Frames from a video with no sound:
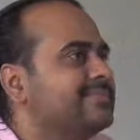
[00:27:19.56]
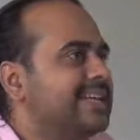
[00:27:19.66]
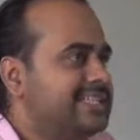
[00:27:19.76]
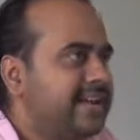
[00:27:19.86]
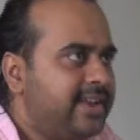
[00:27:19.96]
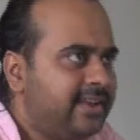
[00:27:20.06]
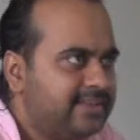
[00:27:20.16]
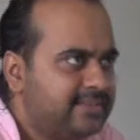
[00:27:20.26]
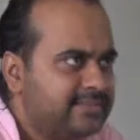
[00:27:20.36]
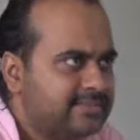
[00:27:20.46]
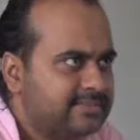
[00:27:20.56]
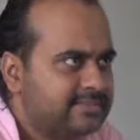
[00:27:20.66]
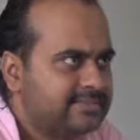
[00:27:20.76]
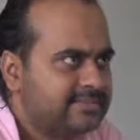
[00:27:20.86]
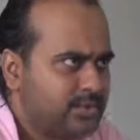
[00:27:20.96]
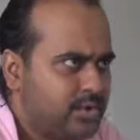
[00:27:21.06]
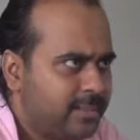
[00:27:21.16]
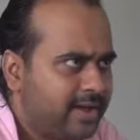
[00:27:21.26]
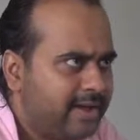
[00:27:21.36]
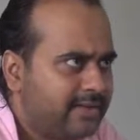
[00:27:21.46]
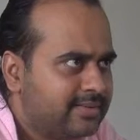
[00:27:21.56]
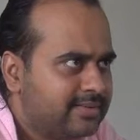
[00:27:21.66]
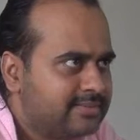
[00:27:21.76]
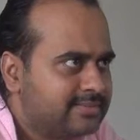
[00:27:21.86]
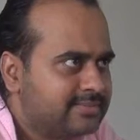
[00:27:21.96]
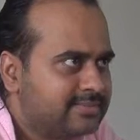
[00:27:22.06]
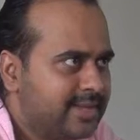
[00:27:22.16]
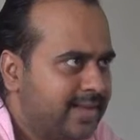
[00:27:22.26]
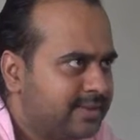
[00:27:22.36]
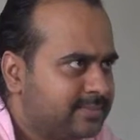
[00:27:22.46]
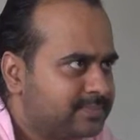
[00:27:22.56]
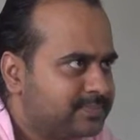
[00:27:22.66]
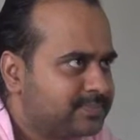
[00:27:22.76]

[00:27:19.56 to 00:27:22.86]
Exciting? Who am I? Yeah?